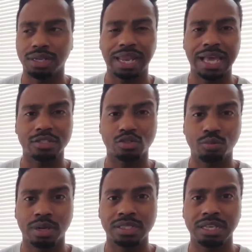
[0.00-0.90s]
the last 2
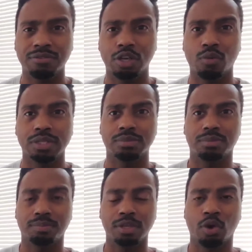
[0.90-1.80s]
months, even though it's,
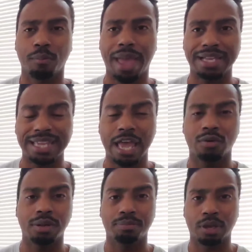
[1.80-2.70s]
you know, back
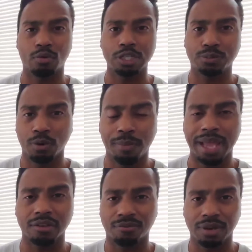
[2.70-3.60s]
down and Bitcoin's pulled
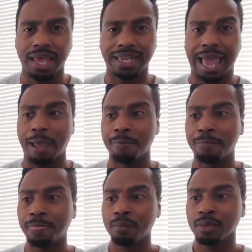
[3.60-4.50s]
back to fill that gap.
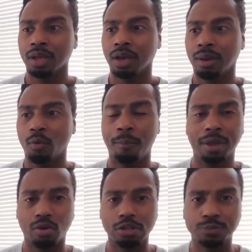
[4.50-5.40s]
Or
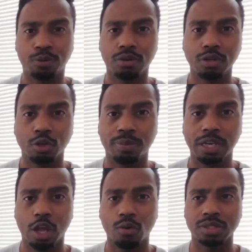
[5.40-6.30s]
Bitcoin's pulled a little bit
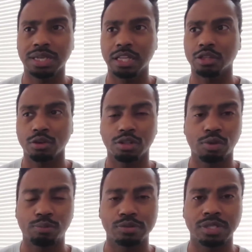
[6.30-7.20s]
lower to that
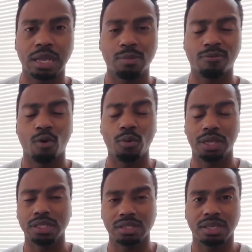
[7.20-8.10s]
33% before we
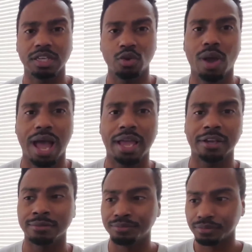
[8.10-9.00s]
continue
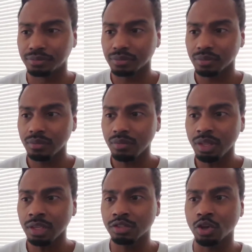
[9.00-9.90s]
higher.
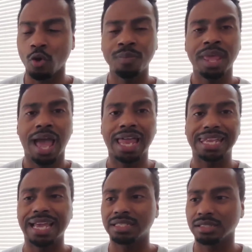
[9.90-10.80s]
So I
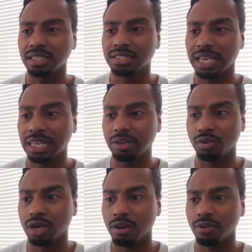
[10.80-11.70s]
like to see Chainlink
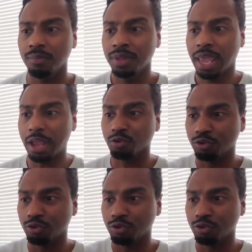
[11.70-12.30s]
recover and